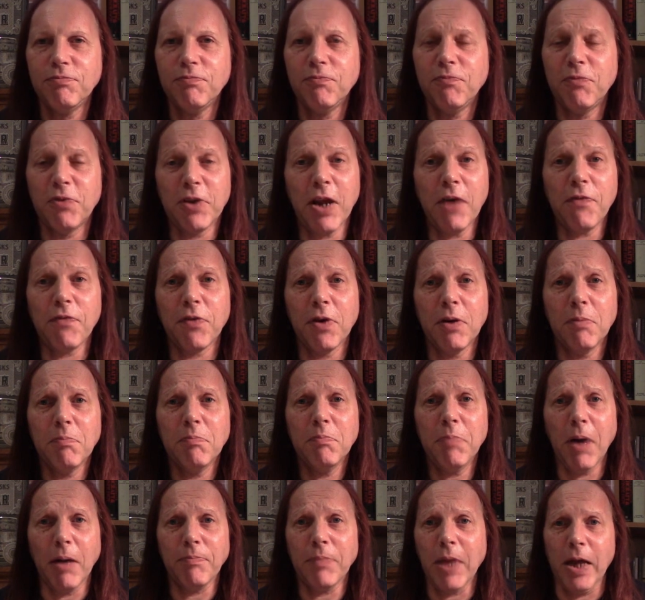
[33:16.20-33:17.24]
for definite.
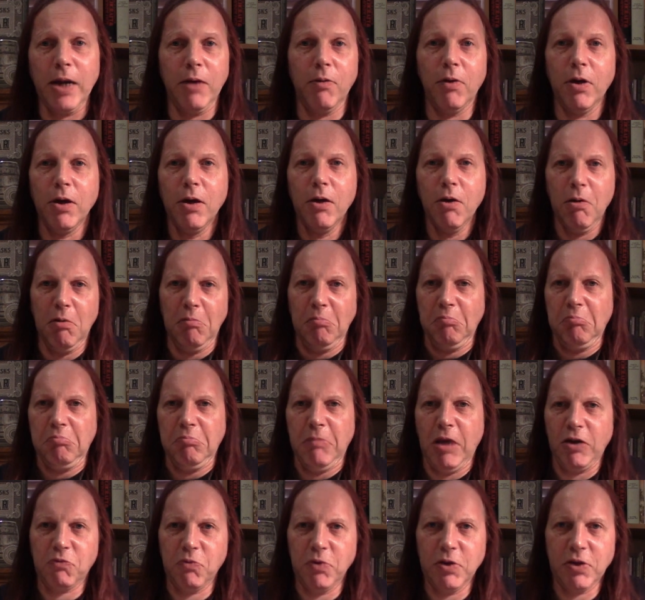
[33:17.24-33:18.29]
But anyway,
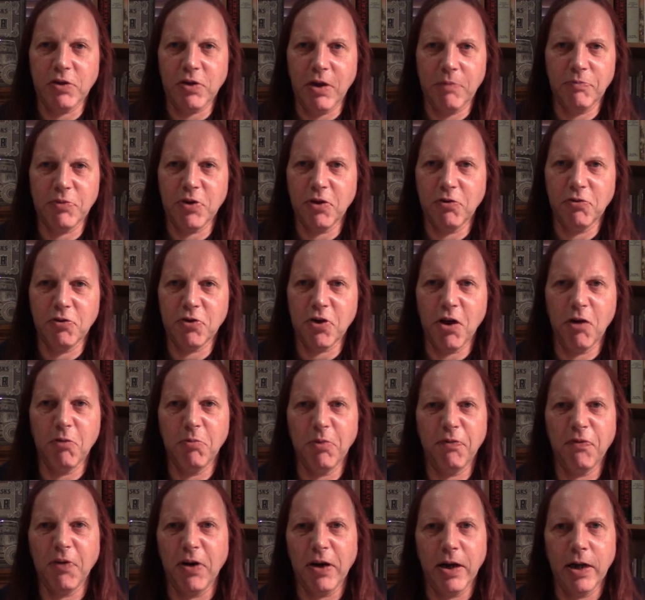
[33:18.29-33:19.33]
next week's episode of the show will
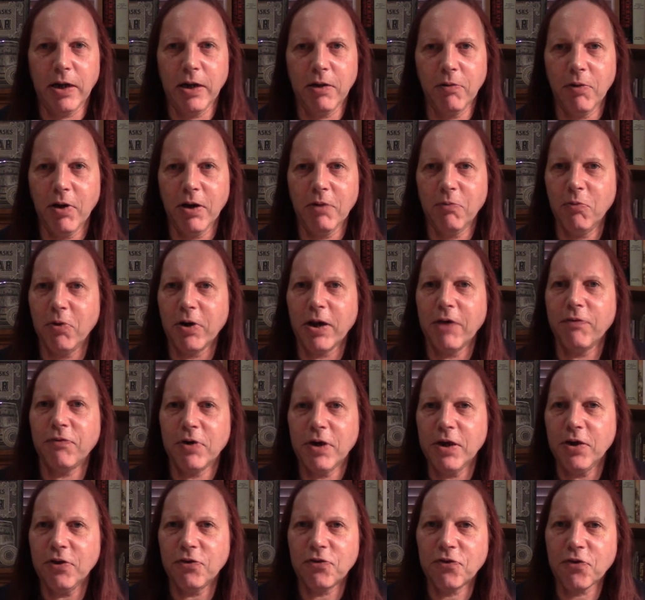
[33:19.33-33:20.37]
be fun anyway, whatever
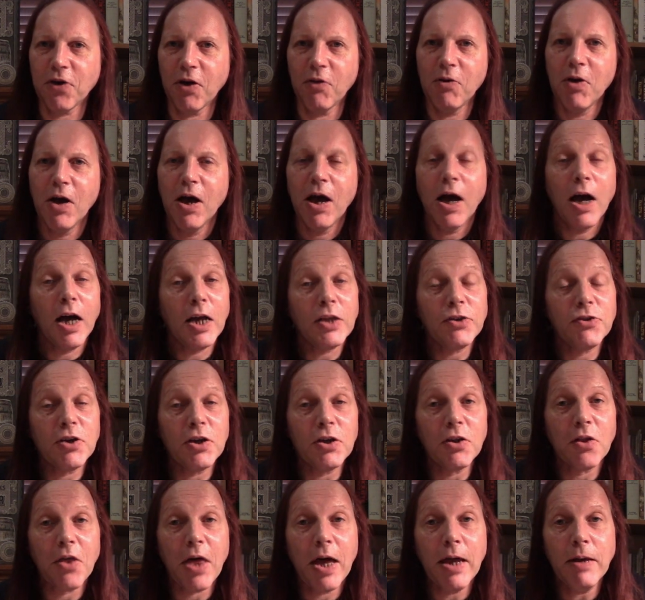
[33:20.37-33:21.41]
it is. So
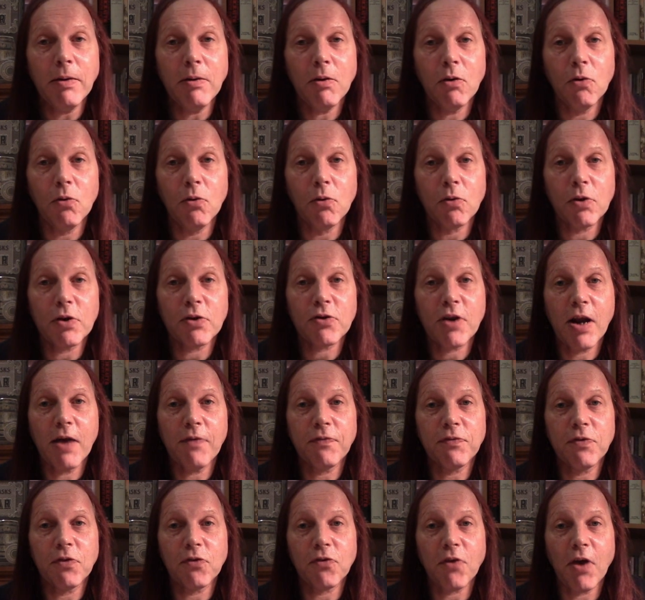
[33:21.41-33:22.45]
until then, all that's
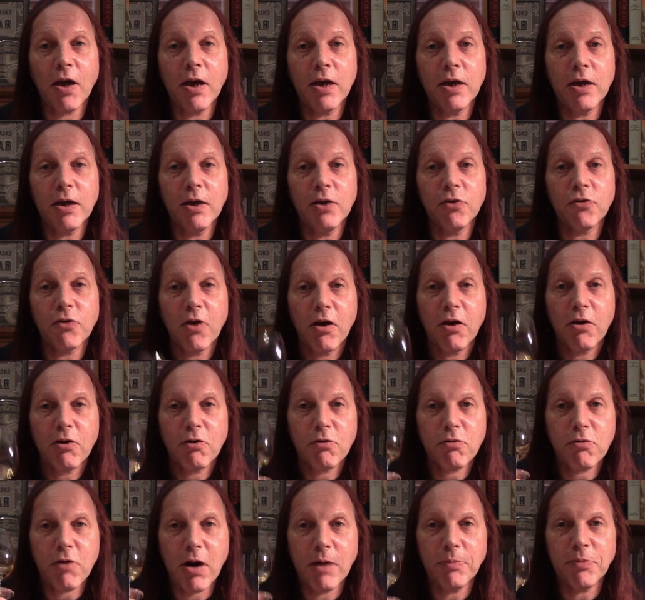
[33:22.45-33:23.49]
left to say is
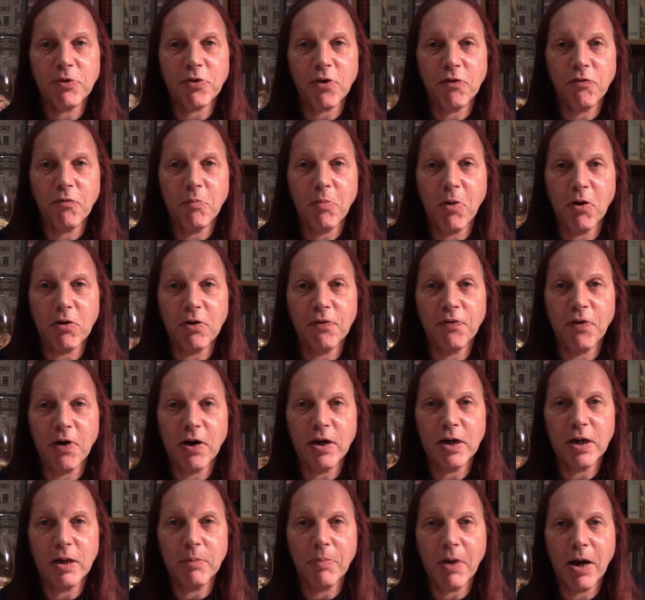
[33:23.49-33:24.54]
grab yourself a bottle of
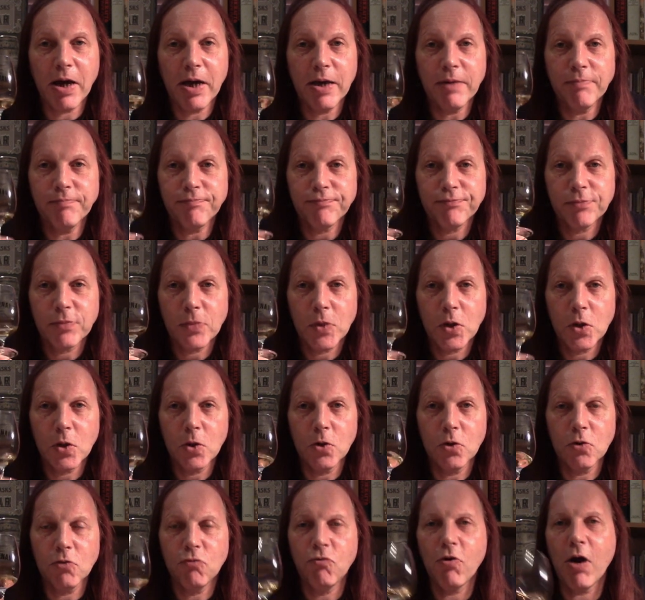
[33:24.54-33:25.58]
Filey Bay,
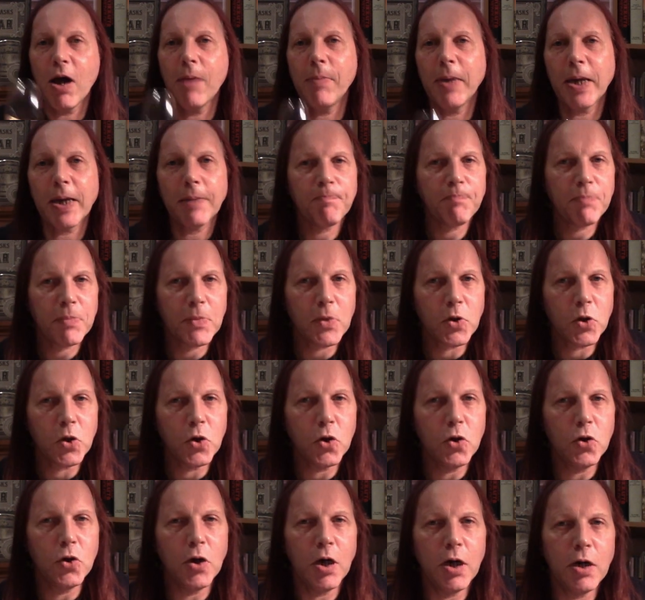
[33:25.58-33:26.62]
good dramming, and
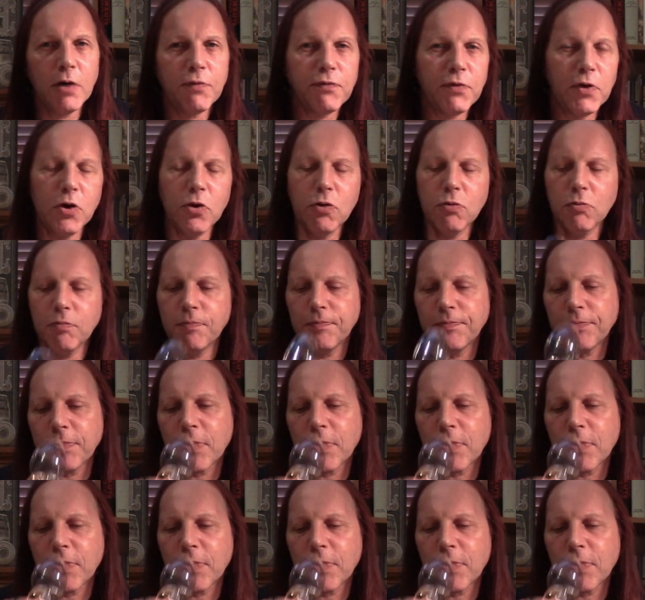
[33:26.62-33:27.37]
good afternoon.